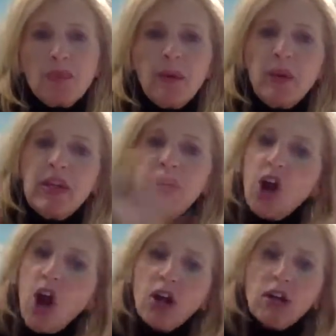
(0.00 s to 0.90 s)
But we
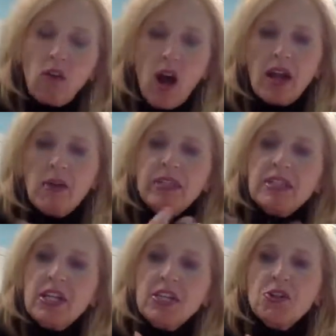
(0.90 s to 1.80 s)
talk a lot and we
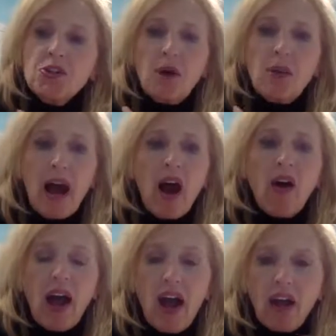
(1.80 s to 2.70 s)
teach you
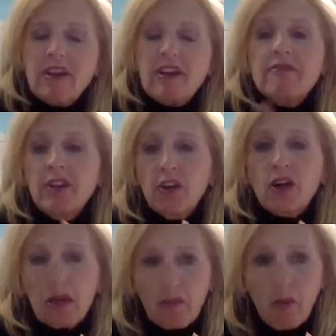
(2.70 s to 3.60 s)
about having
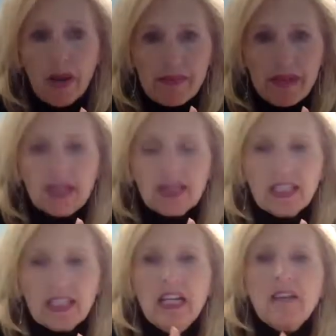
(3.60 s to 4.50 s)
filler
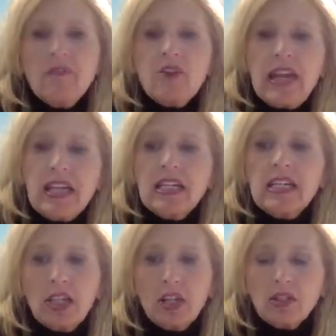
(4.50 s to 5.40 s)
appointments. You can't
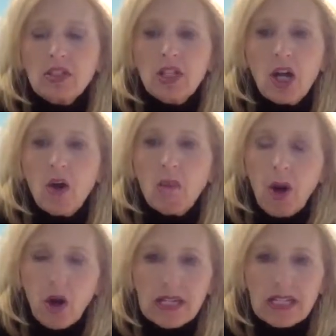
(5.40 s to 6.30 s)
get those,
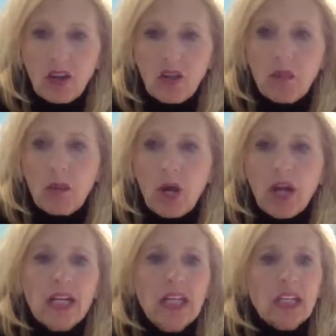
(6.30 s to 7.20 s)
parties on the
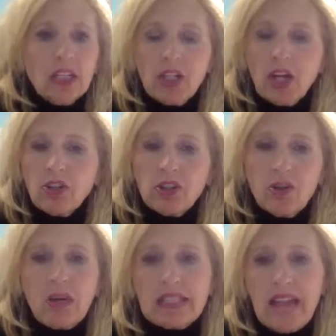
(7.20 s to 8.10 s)
book. Do
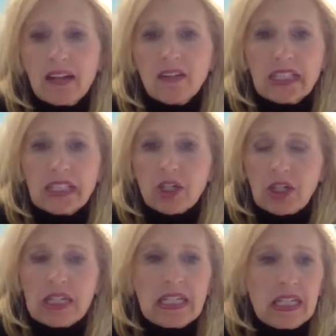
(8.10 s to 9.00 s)
what Natalie and
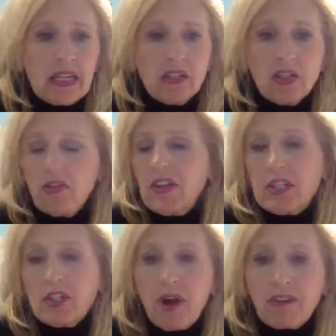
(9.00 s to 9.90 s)
Trinity, they
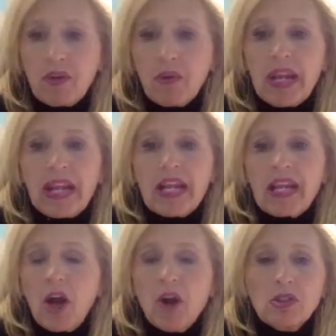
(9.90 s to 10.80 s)
do every week,
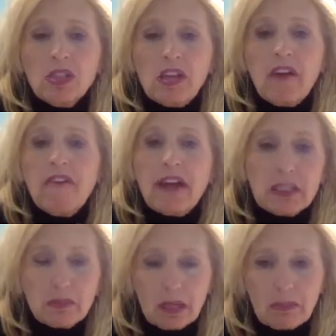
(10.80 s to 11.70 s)
and host a
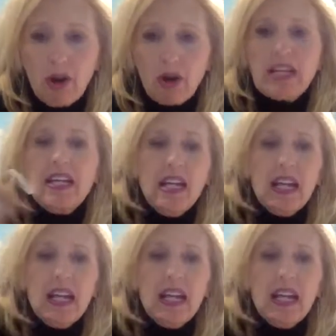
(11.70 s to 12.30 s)
Facebook party.